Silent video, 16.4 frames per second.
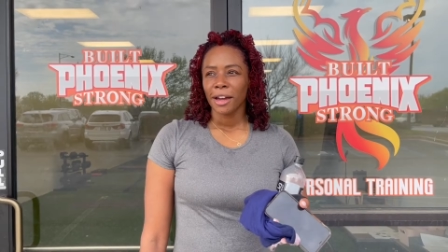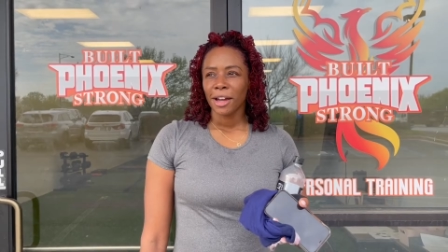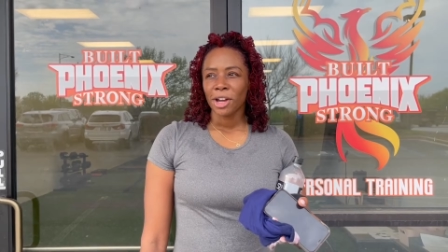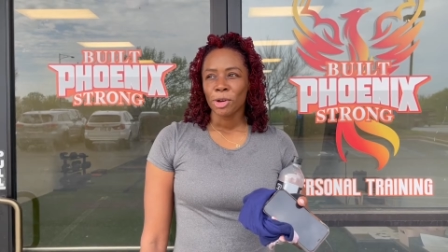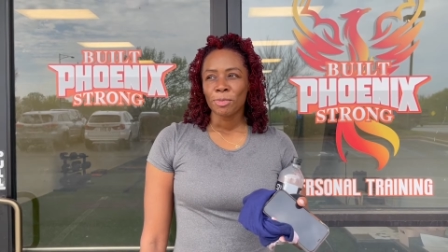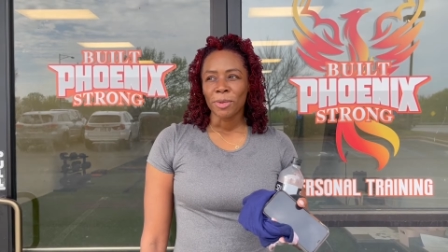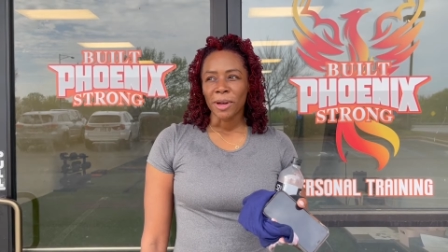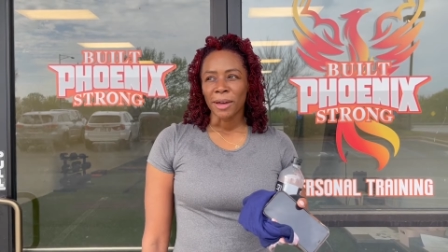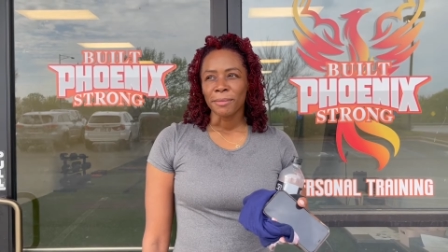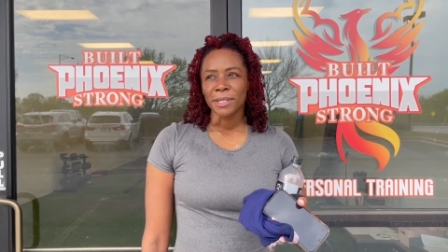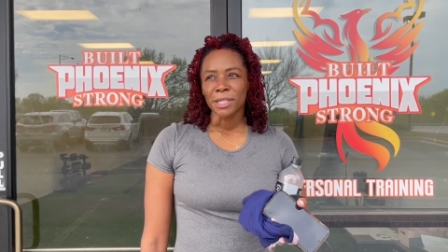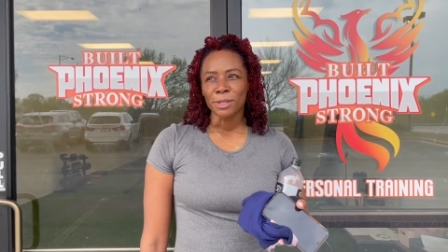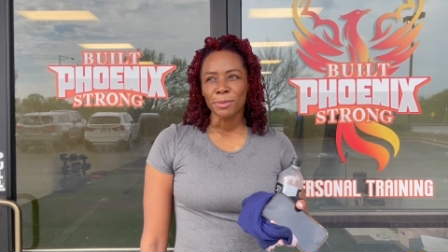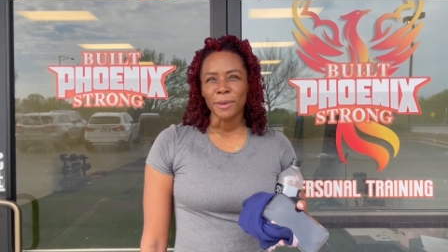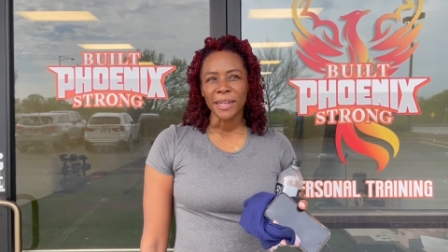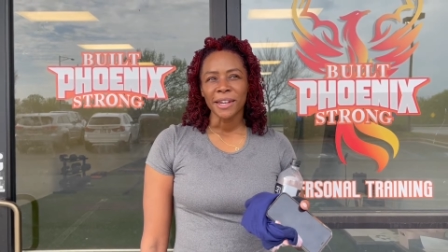Um, I've
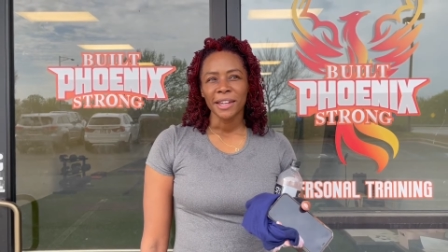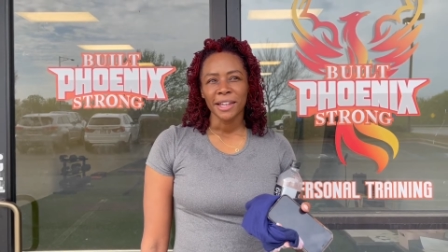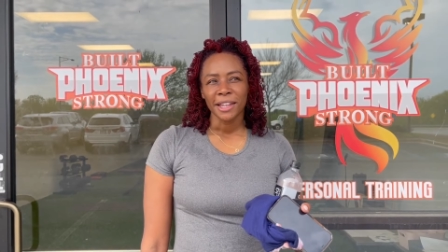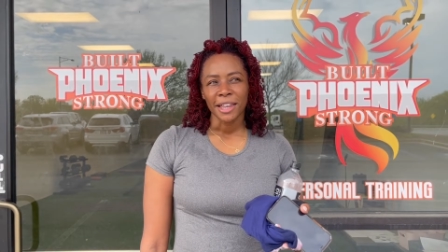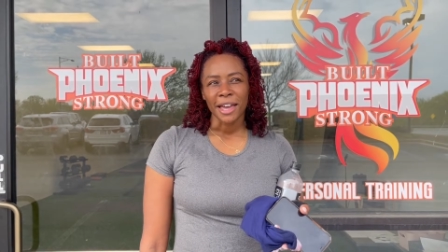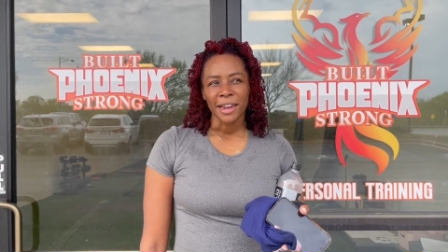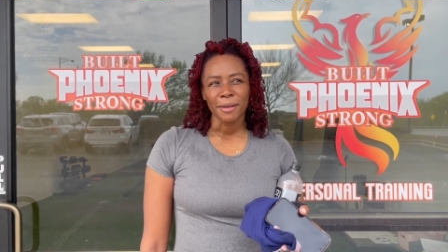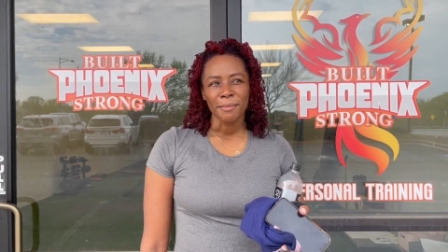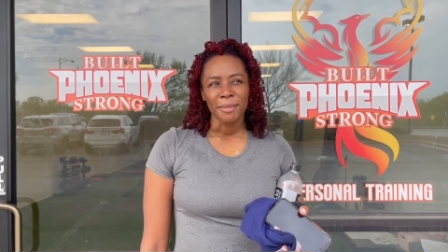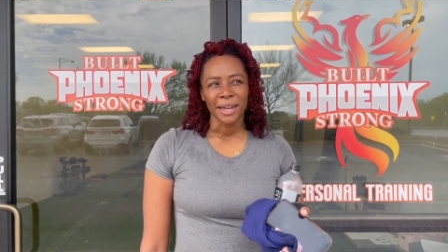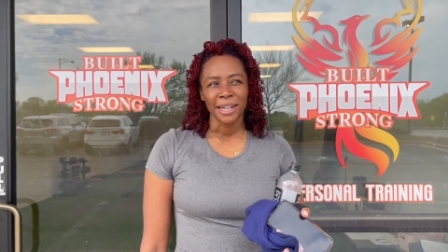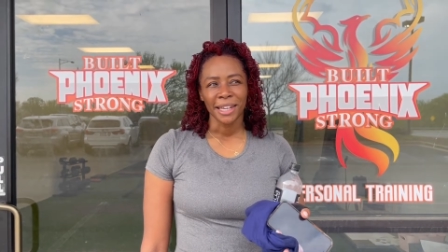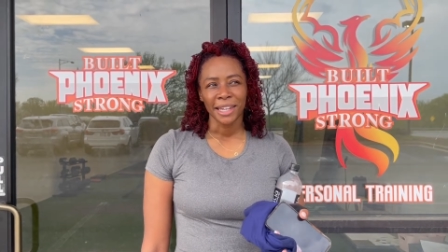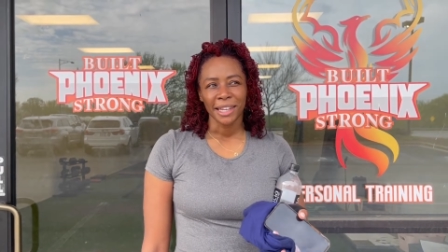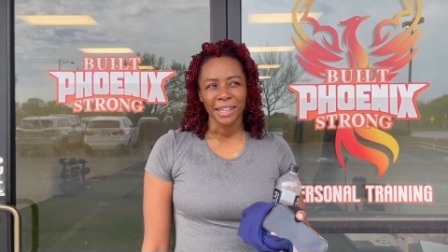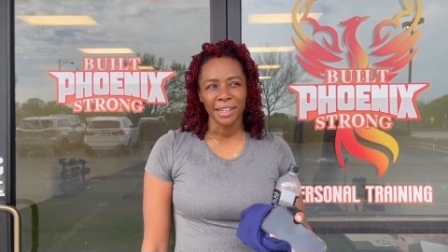been spending a lot of
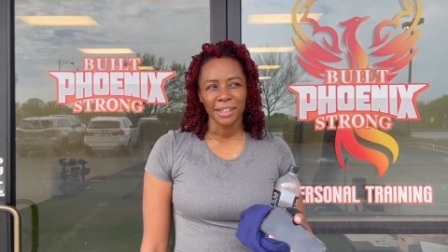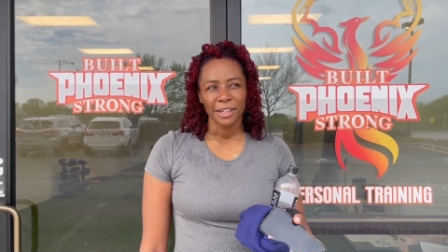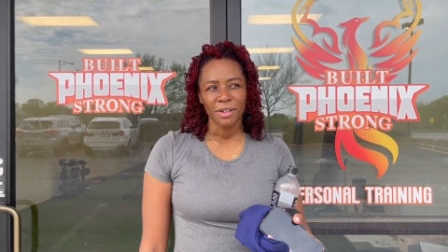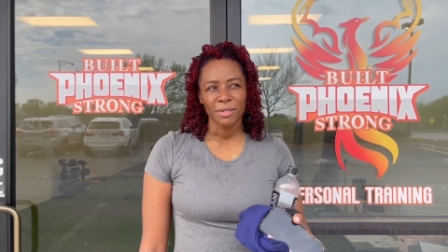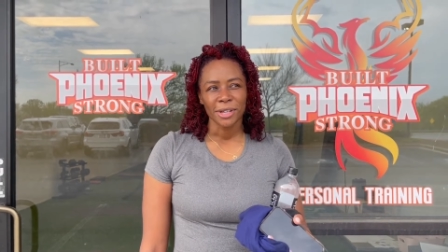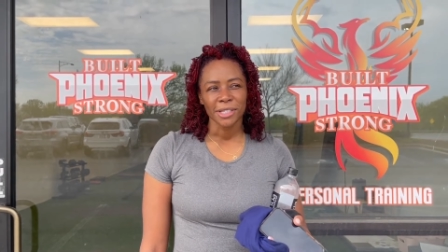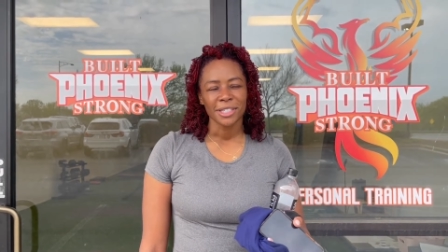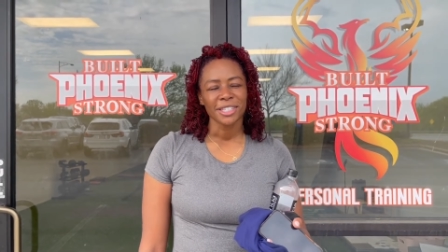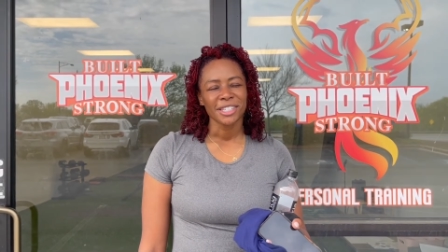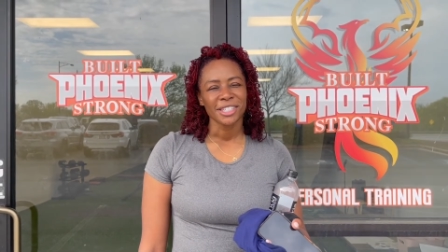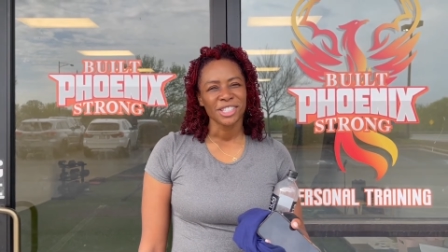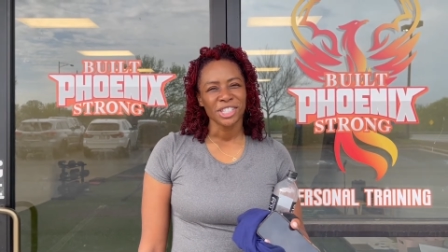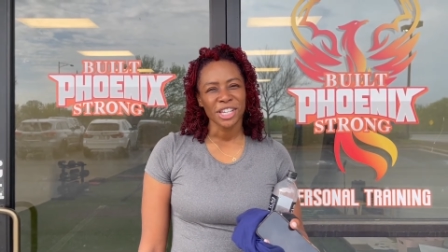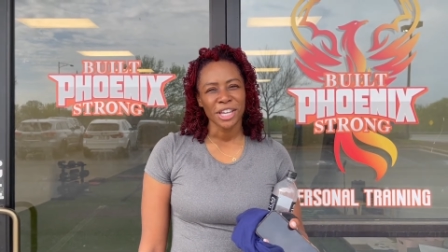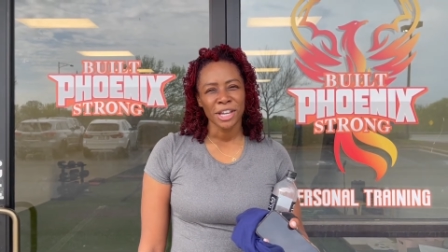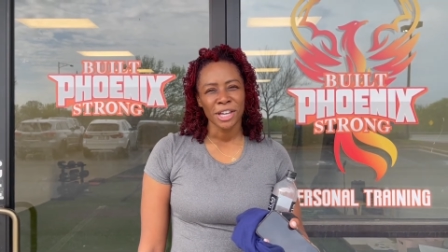money going to the
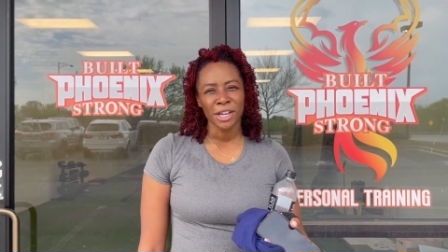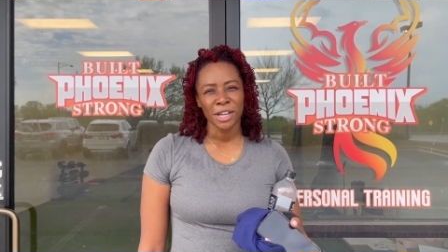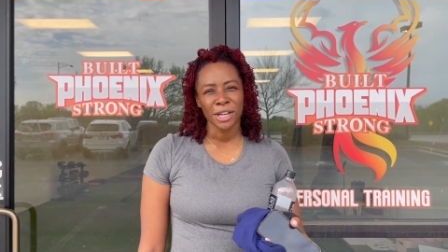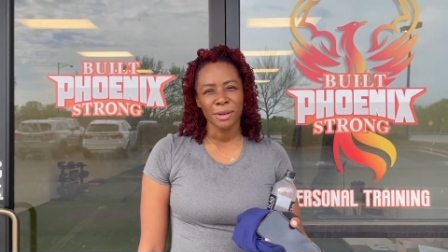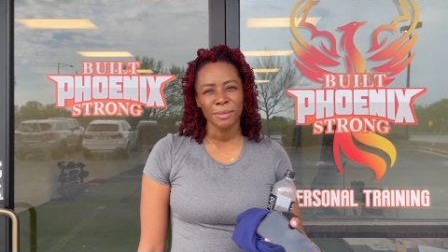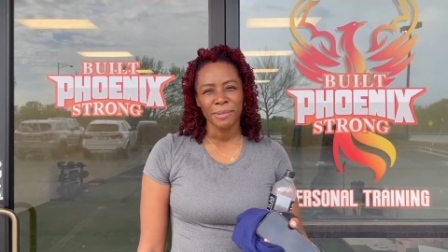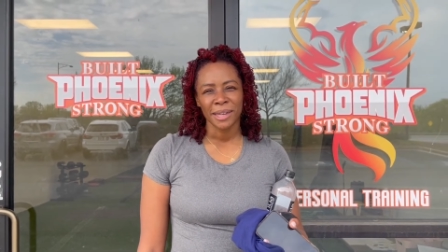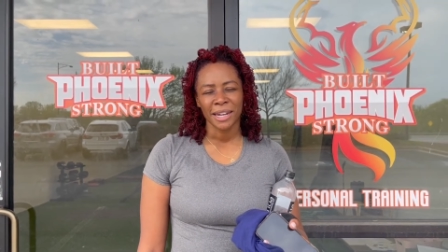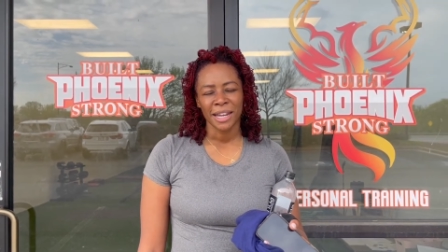gym,